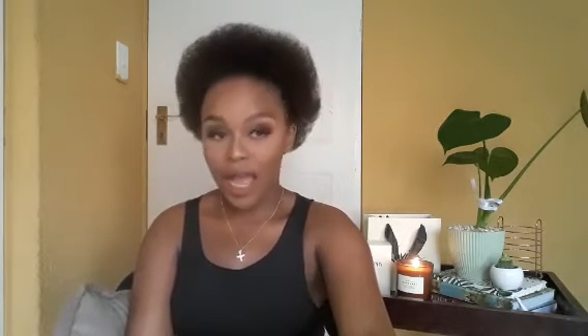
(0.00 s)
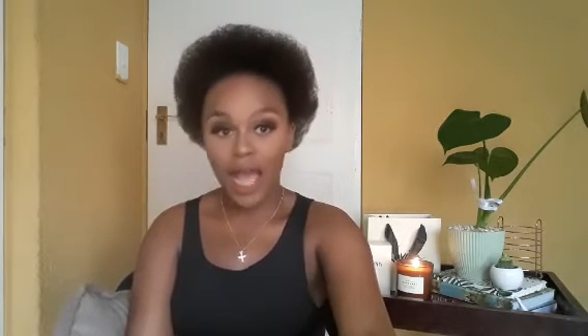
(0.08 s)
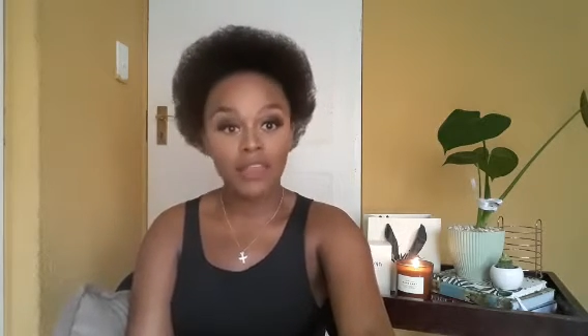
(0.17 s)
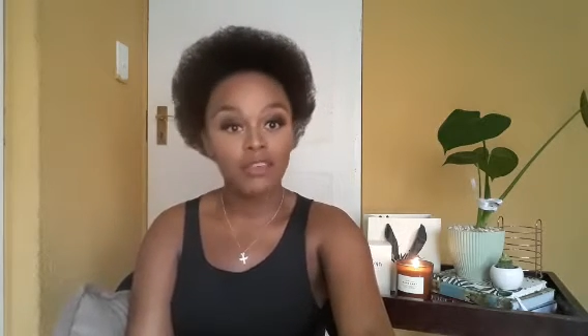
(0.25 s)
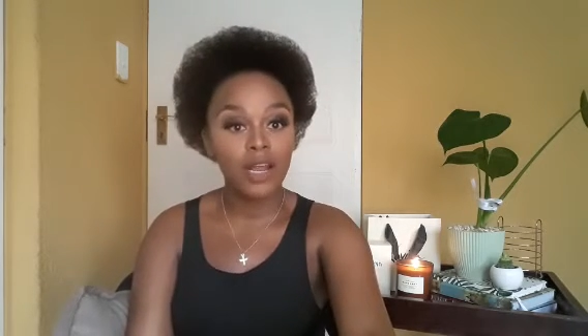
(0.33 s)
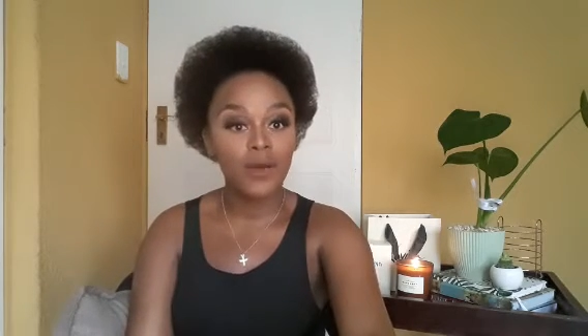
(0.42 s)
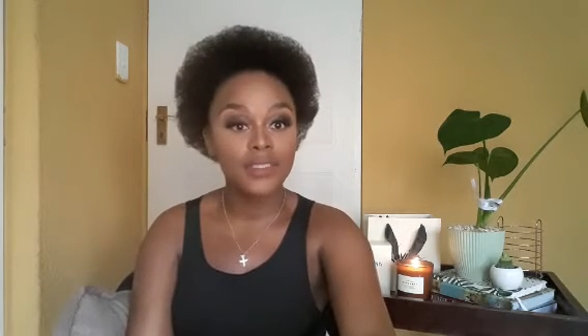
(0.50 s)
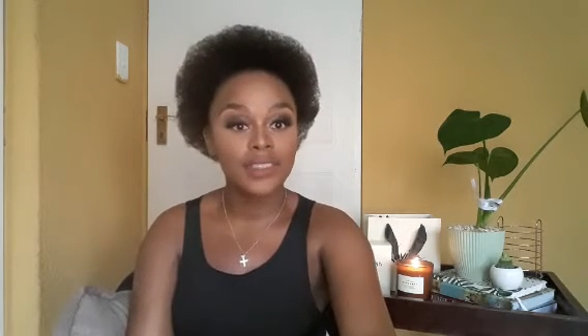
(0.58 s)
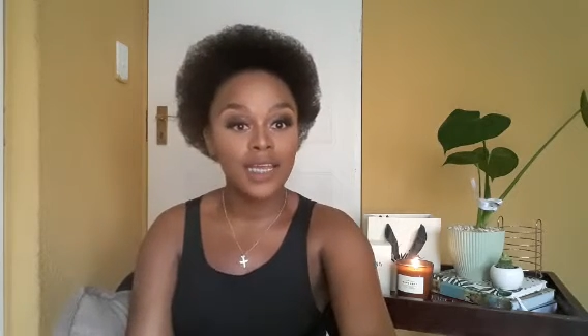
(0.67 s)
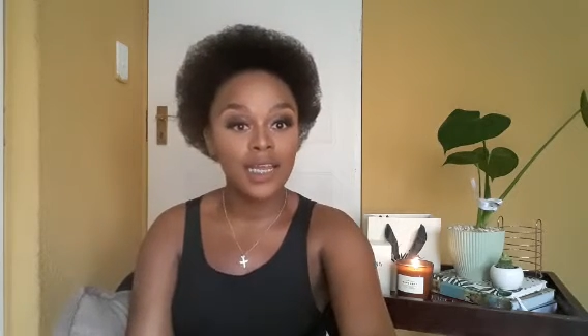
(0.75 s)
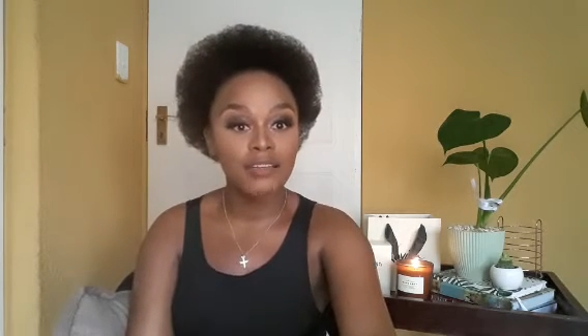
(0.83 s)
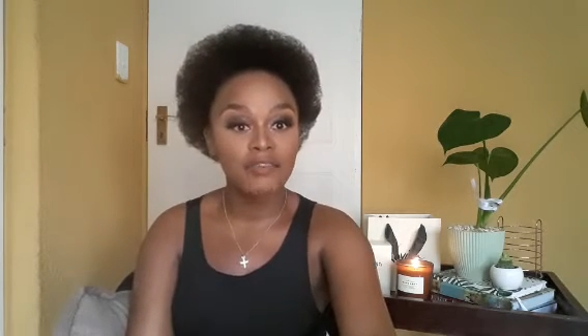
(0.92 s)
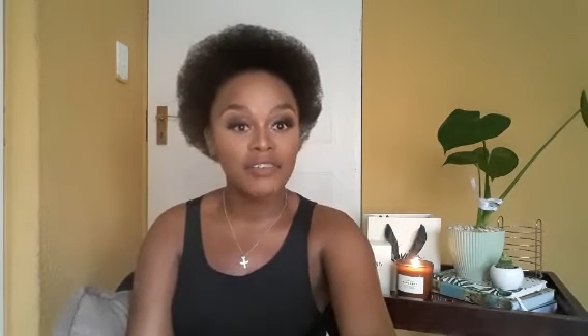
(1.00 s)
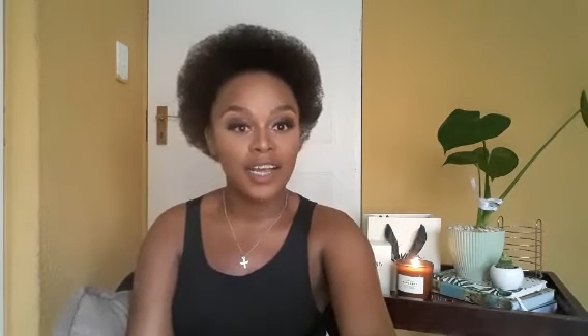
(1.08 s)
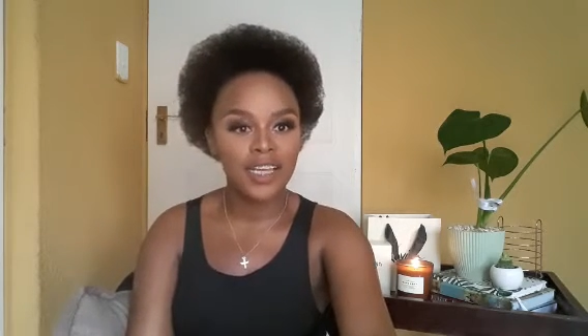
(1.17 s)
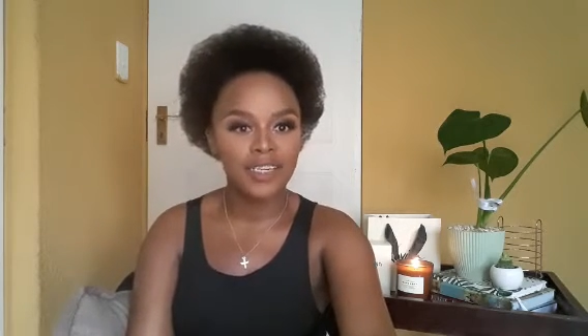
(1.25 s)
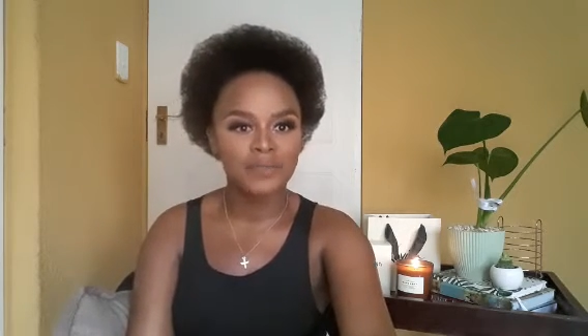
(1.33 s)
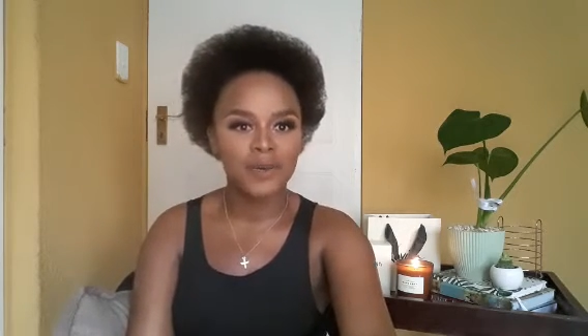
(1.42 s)
I thought I was getting
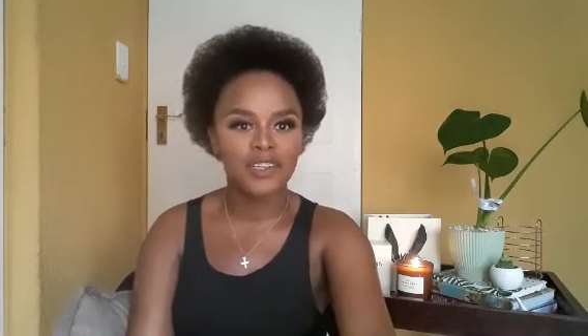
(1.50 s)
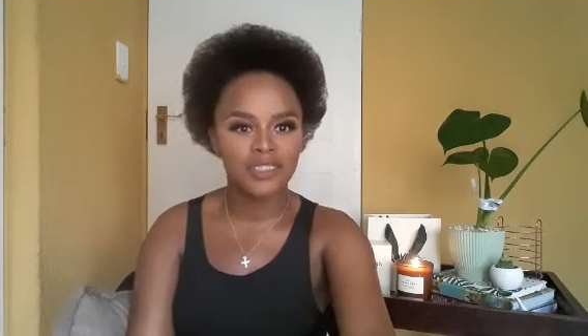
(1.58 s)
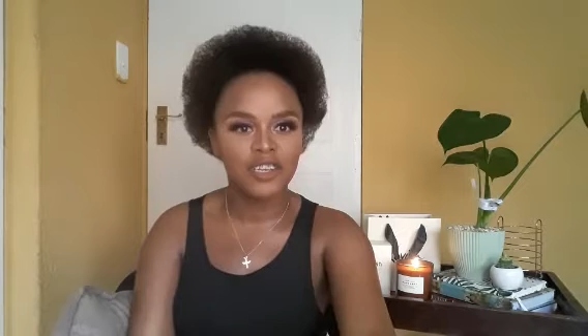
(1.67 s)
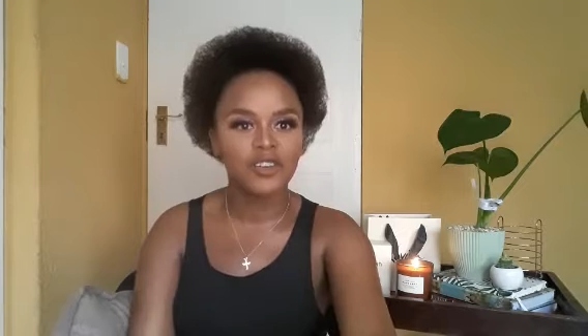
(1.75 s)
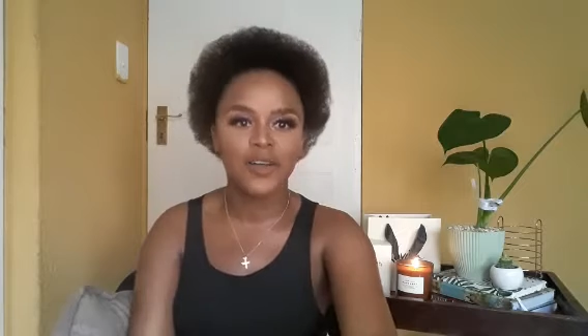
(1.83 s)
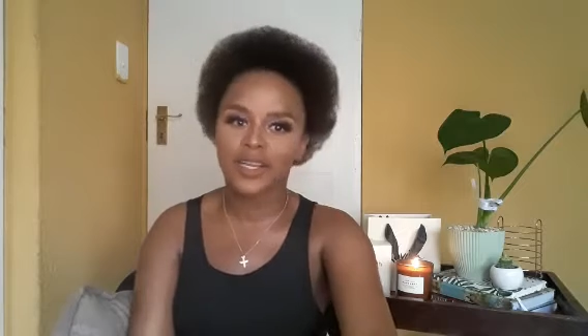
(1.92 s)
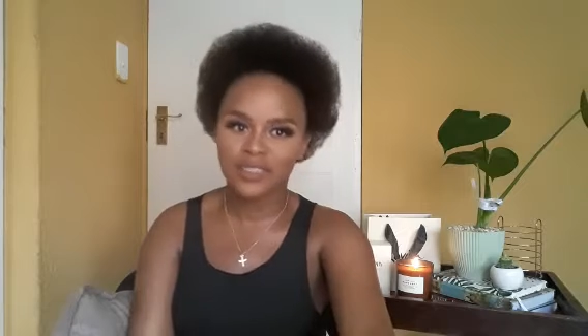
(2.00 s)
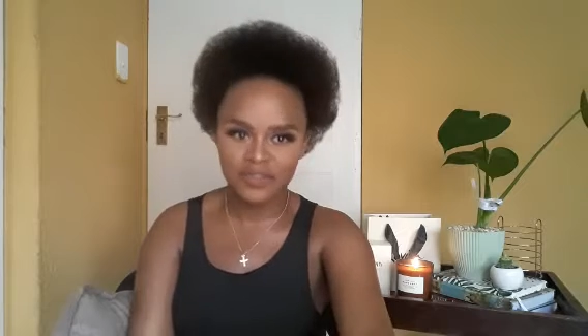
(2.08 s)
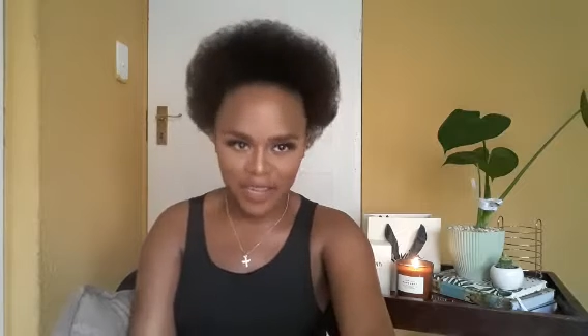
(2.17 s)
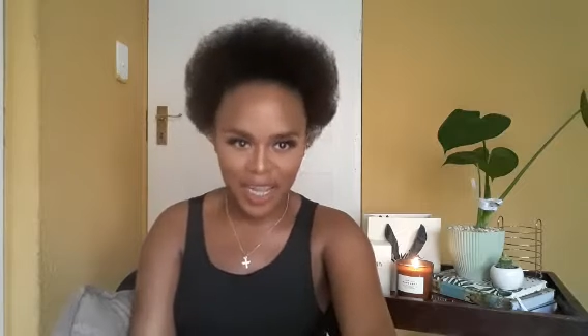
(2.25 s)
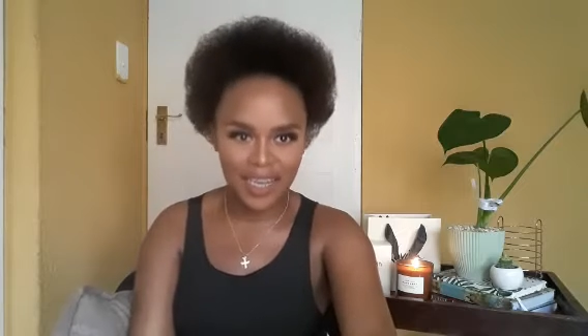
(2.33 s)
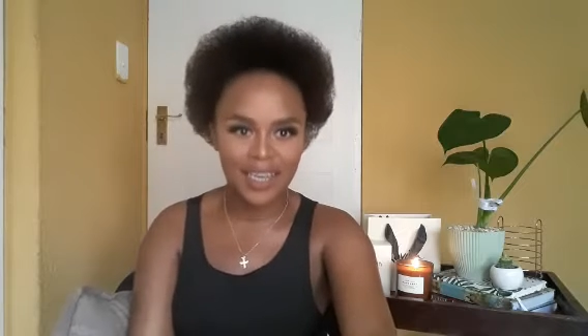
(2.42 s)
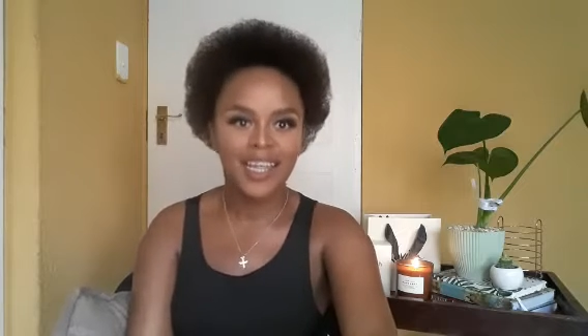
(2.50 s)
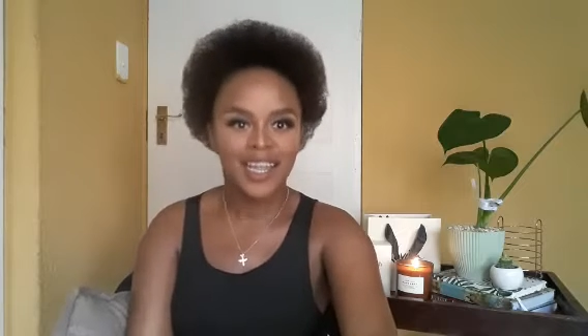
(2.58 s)
fired, but I was like, you know what, it's fine.